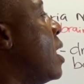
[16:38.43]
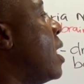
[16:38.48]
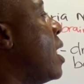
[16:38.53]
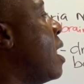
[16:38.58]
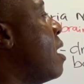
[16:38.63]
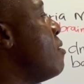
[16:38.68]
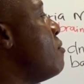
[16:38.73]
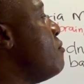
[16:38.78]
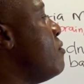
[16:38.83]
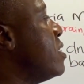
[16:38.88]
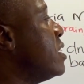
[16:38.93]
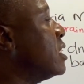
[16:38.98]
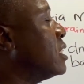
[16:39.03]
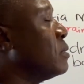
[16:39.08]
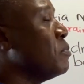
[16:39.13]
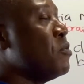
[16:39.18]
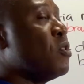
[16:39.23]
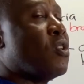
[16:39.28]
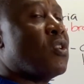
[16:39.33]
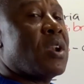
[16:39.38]
a very
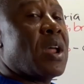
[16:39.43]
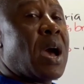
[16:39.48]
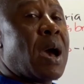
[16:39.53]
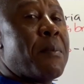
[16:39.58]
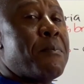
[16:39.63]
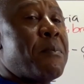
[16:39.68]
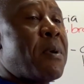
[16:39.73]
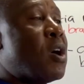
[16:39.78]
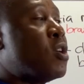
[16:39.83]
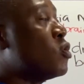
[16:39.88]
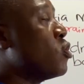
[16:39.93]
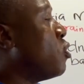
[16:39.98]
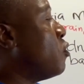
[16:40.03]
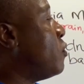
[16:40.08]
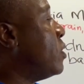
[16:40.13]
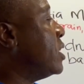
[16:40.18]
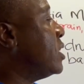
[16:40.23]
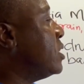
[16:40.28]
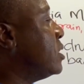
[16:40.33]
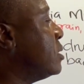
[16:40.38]
small amount of
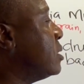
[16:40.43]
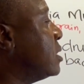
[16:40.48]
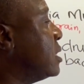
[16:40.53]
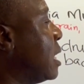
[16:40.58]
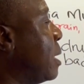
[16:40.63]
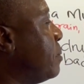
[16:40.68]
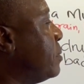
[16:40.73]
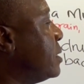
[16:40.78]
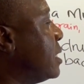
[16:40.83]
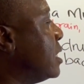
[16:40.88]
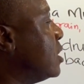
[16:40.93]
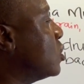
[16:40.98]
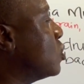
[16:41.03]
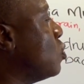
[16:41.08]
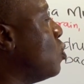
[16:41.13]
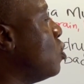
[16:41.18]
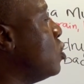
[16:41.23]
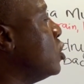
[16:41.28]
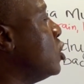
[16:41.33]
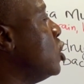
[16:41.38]
a substance
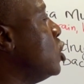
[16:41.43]
called